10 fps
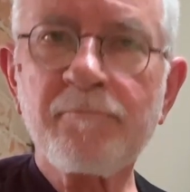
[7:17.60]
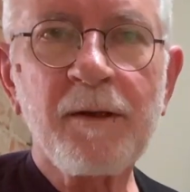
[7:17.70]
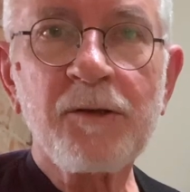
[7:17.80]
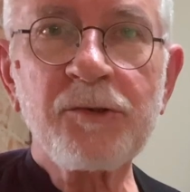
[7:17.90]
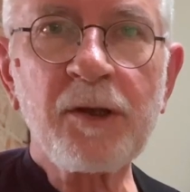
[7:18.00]

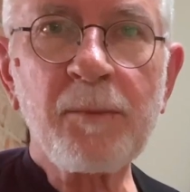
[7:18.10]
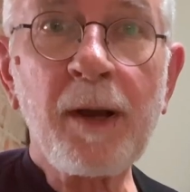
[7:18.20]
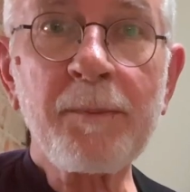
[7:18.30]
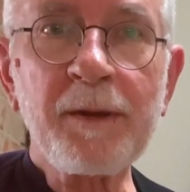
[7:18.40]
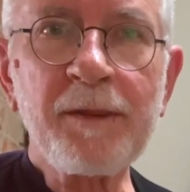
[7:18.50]
So you
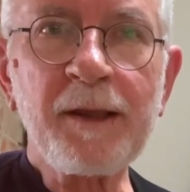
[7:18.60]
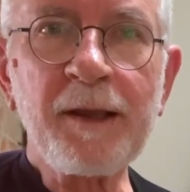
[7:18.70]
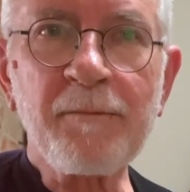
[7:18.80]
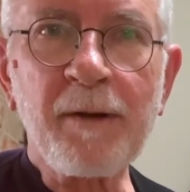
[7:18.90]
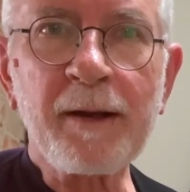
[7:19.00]
might be
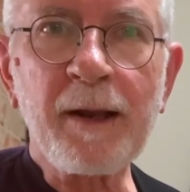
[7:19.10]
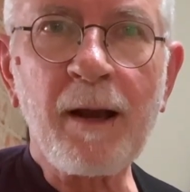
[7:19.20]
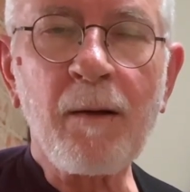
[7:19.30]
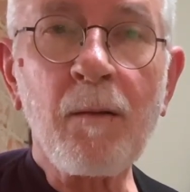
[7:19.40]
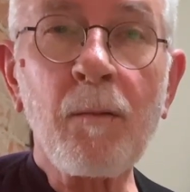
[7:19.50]
thinking right
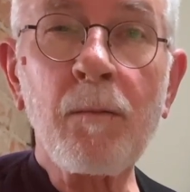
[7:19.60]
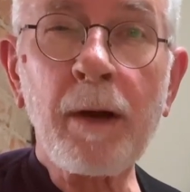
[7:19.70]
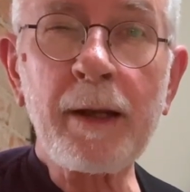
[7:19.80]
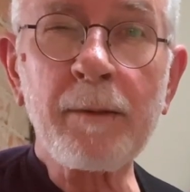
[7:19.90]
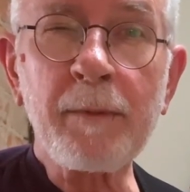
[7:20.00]
now,
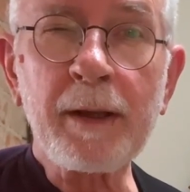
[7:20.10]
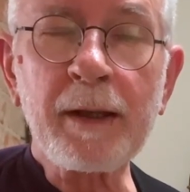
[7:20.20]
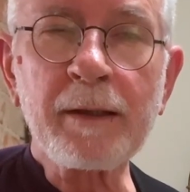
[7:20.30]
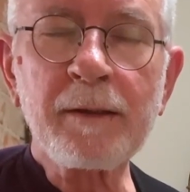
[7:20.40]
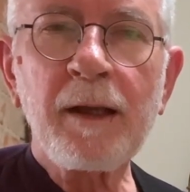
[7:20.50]
wait a minute.